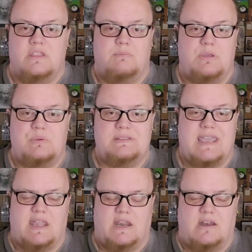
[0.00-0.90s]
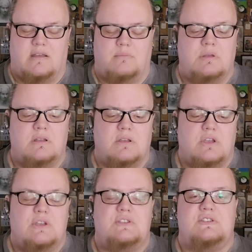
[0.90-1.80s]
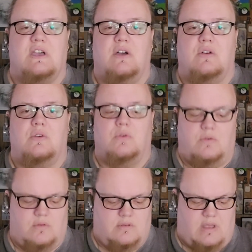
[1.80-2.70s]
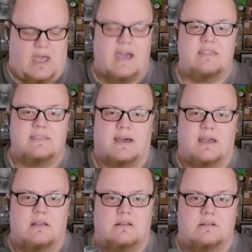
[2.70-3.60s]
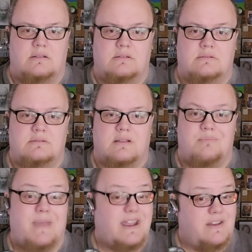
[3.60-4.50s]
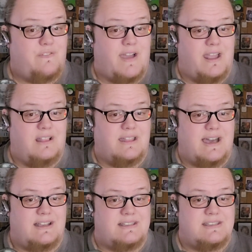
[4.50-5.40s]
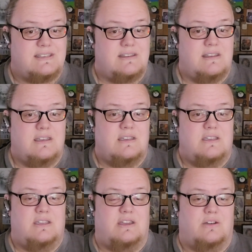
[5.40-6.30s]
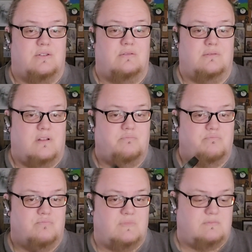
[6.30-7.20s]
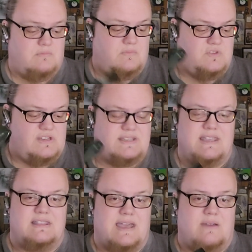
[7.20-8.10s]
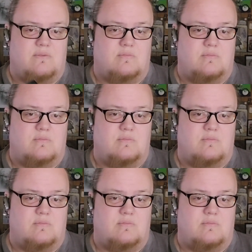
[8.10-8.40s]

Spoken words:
the butane in them. So I thought magnifying glass, you know, just get that